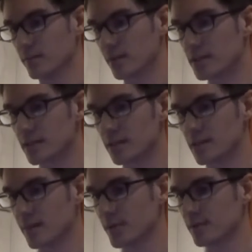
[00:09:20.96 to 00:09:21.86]
recent
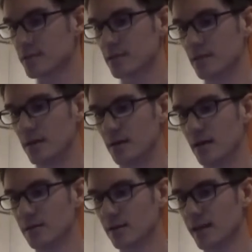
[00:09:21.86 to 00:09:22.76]
examples.
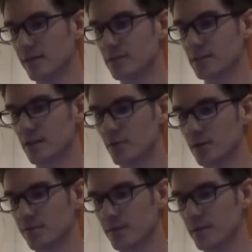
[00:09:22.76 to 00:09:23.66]
On the left is a
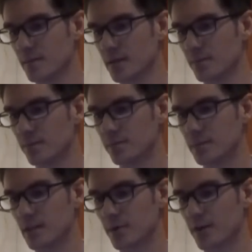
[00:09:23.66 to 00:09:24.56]
quote from
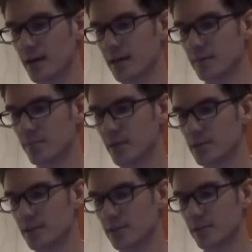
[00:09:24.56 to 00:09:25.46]
Democratic
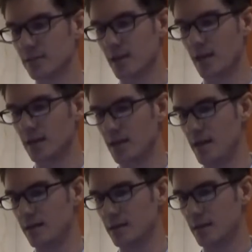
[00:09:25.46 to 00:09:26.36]
presidential
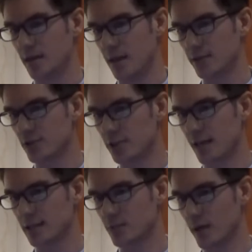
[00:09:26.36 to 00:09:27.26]
candidate Andrew
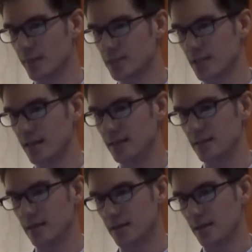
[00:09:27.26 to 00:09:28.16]
Yang's website.